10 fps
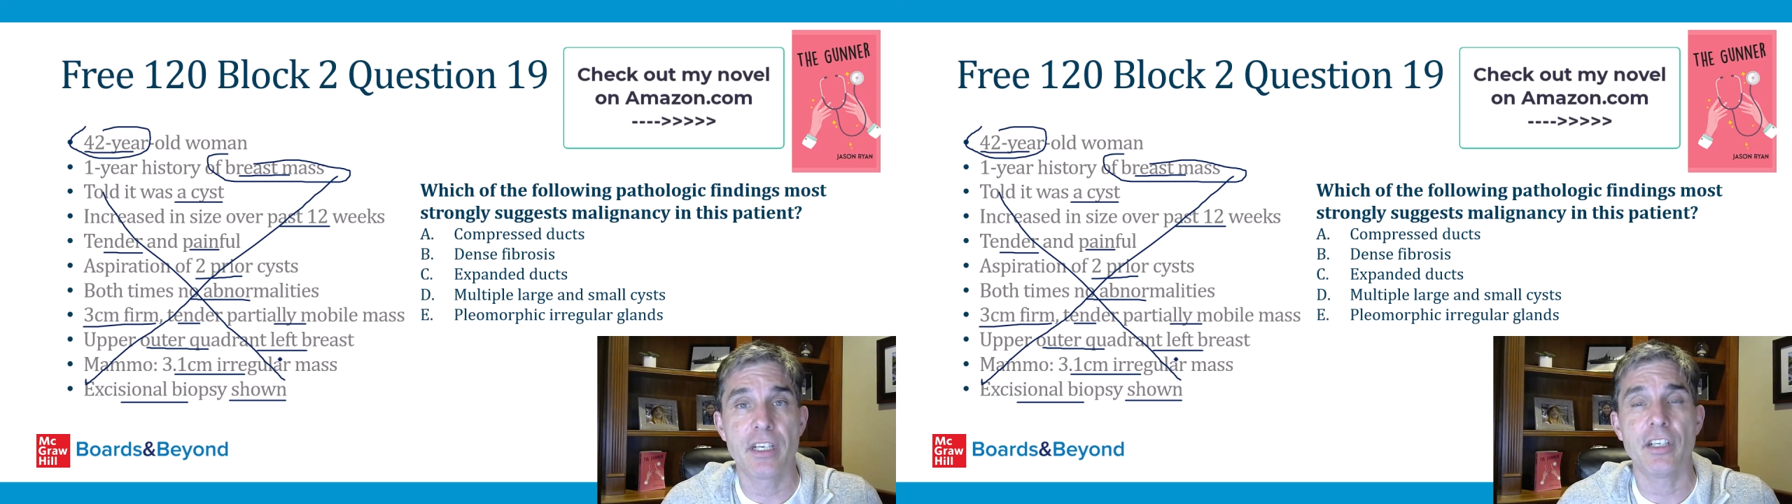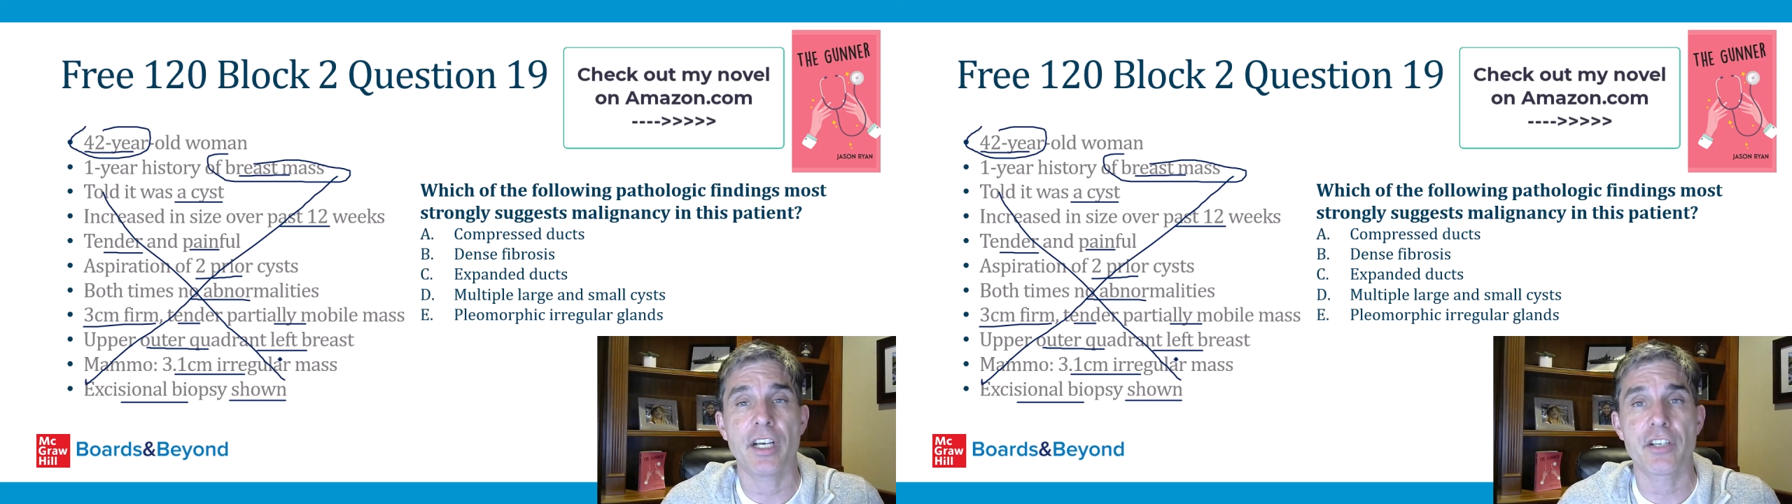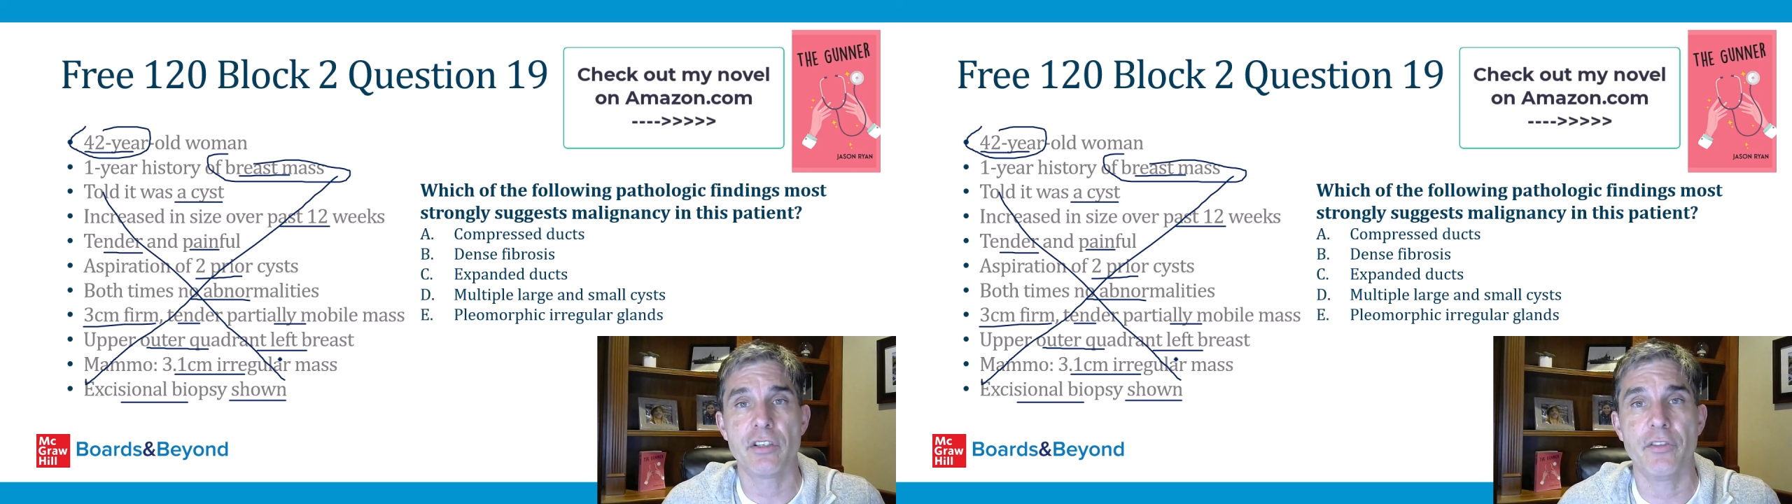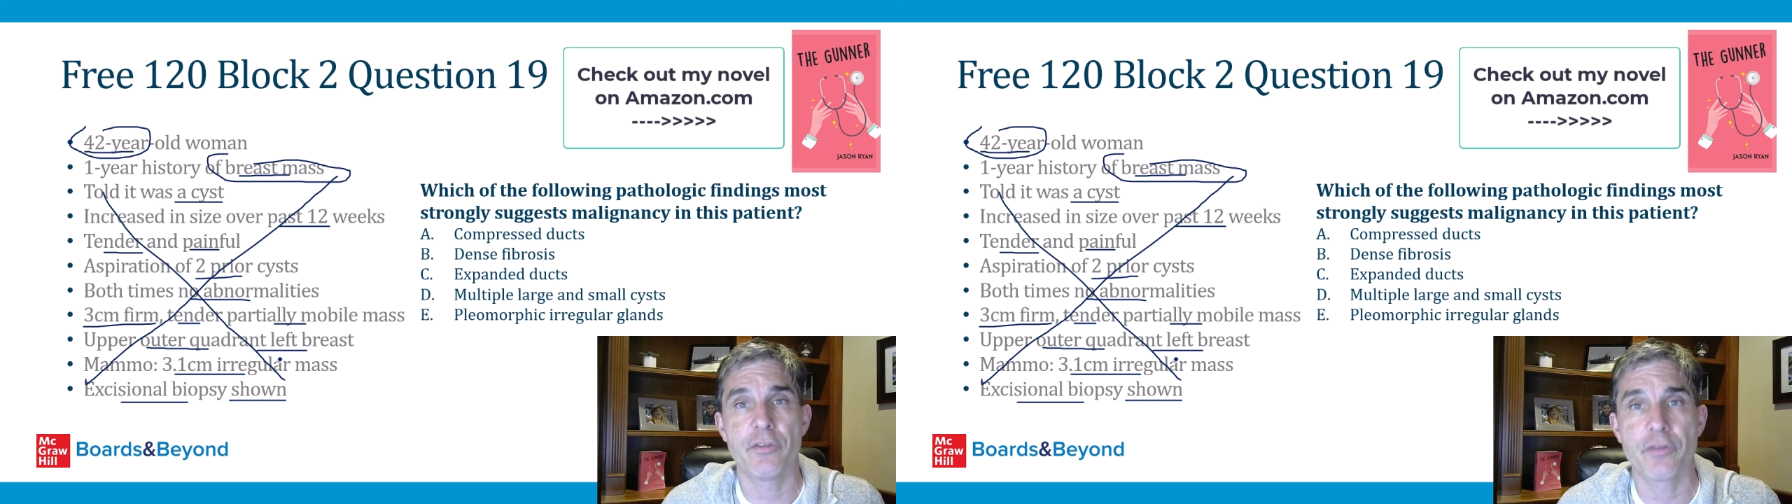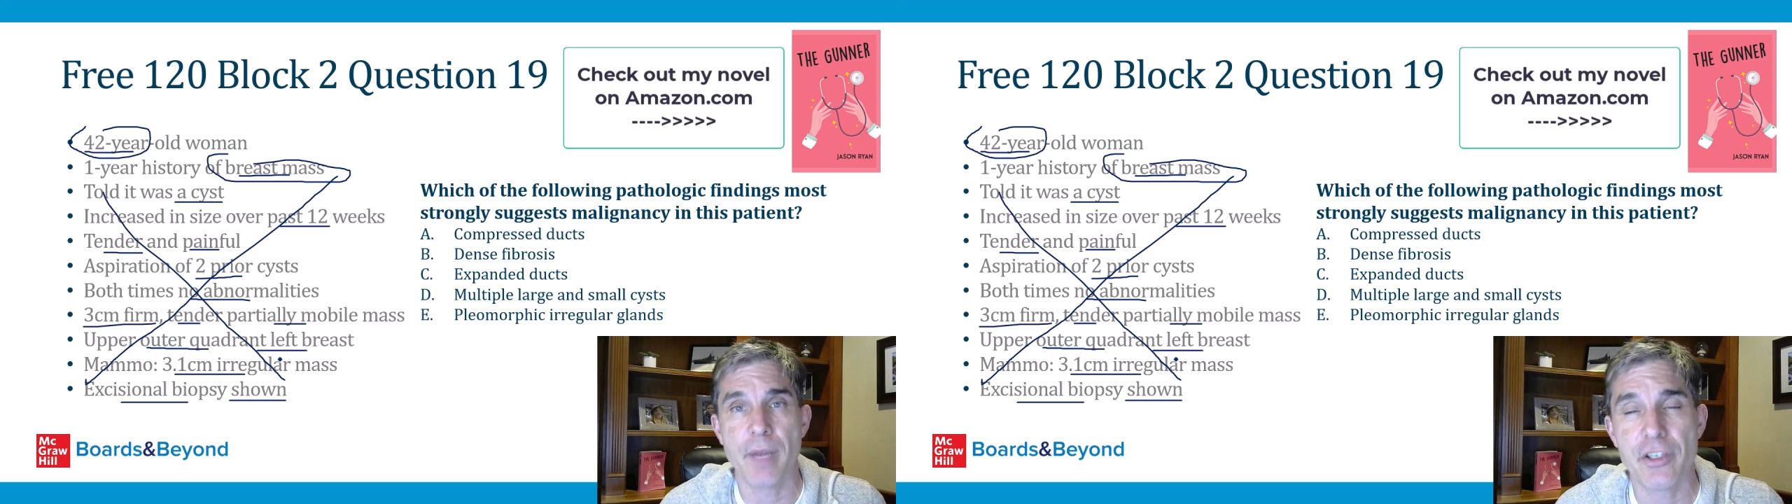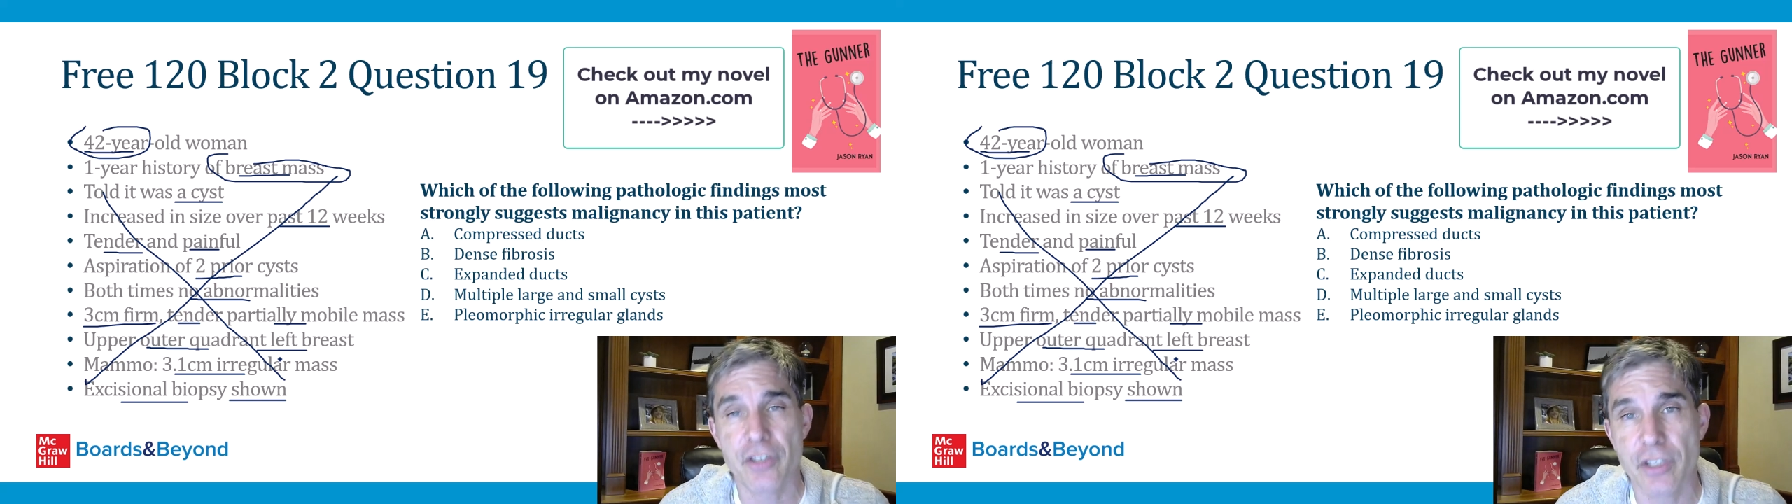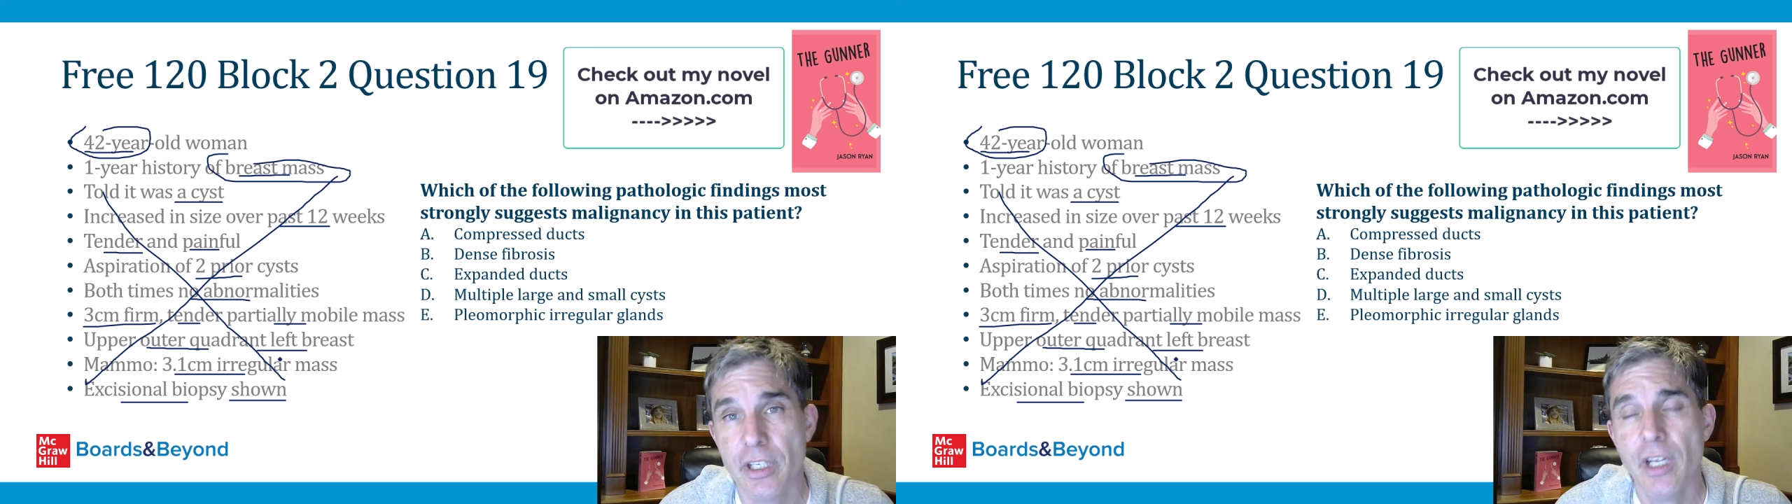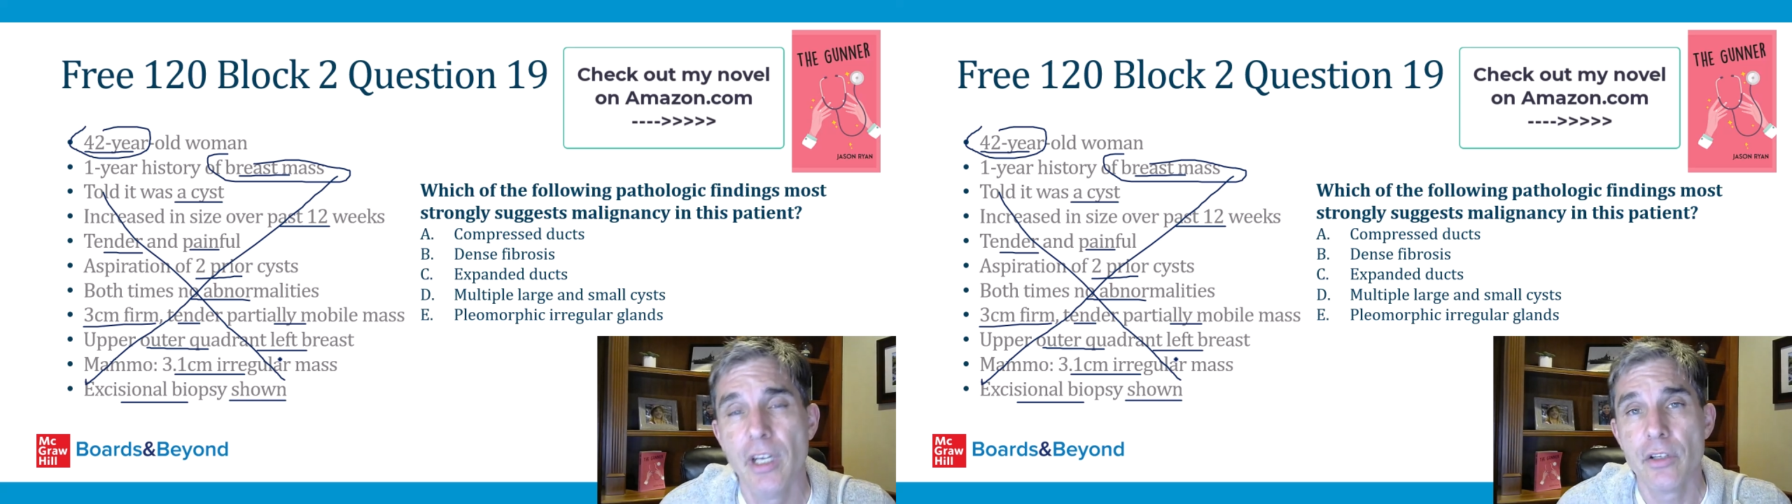collection of information